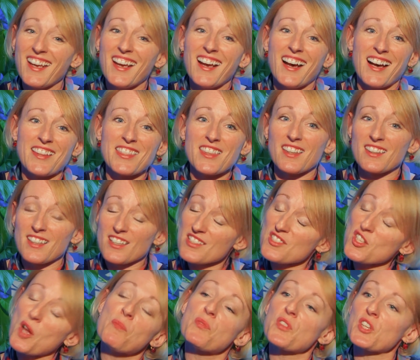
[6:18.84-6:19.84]
And there's
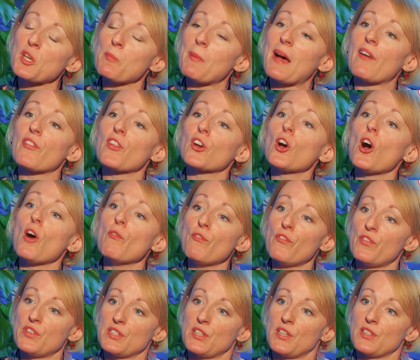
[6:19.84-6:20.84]
something about the
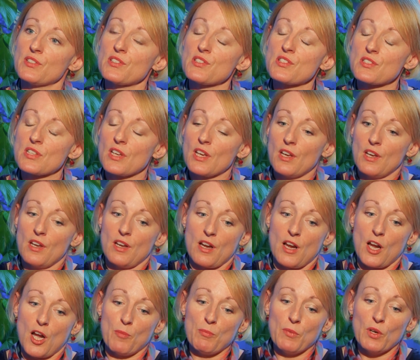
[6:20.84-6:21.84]
confidence,
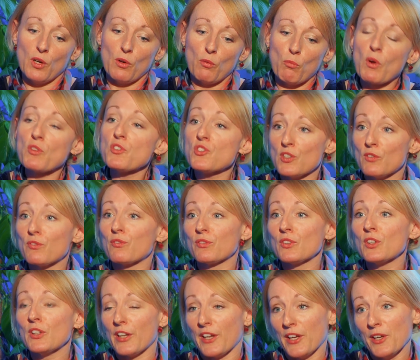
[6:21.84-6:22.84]
once
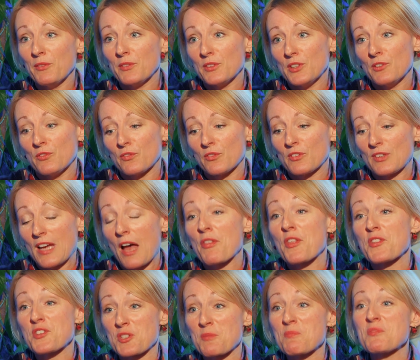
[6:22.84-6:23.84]
you've
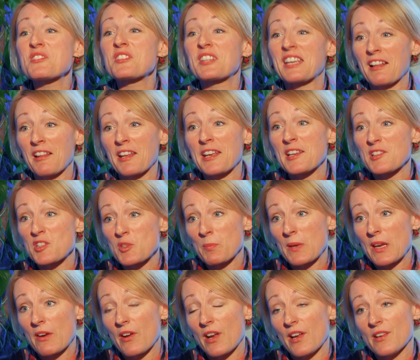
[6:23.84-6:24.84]
gathered some skill and
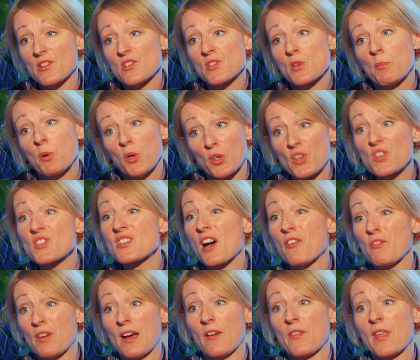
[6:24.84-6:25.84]
experience, to put
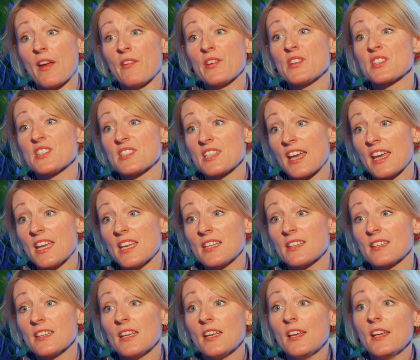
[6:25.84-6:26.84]
yourself out there and to
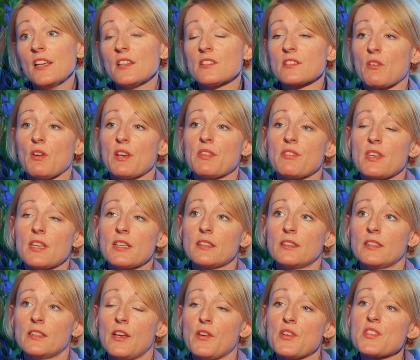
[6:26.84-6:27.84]
take. So I think,
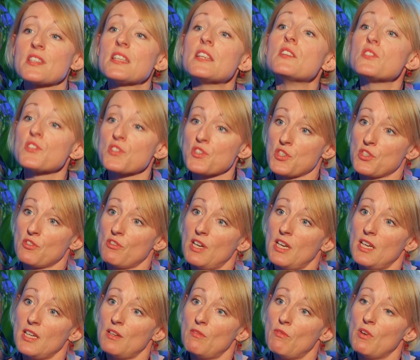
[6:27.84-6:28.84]
as an
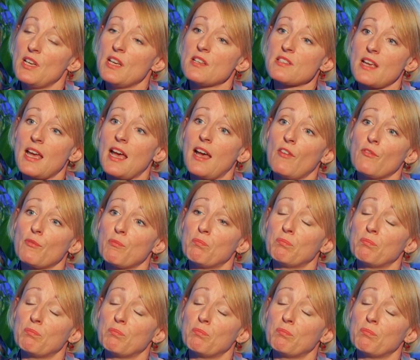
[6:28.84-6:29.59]
industry, we need to have,